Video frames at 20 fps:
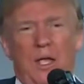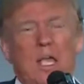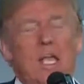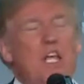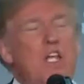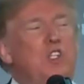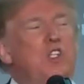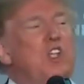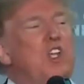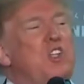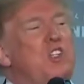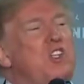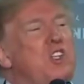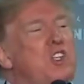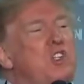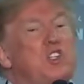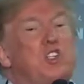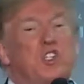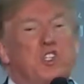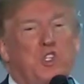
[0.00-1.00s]
it's a
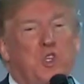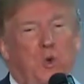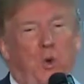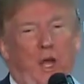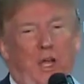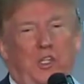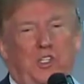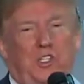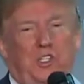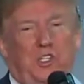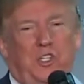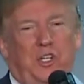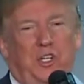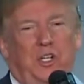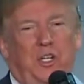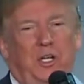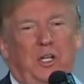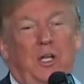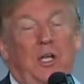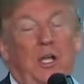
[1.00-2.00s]
disgrace.
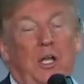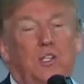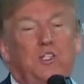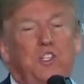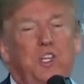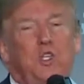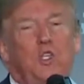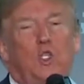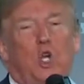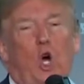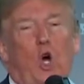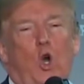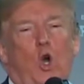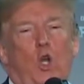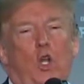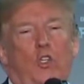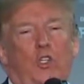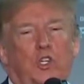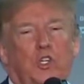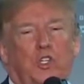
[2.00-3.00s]
It's a
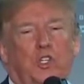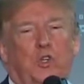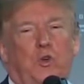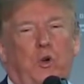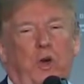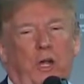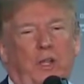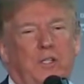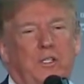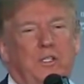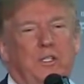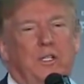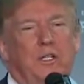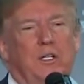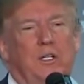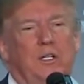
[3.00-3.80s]
total disgrace.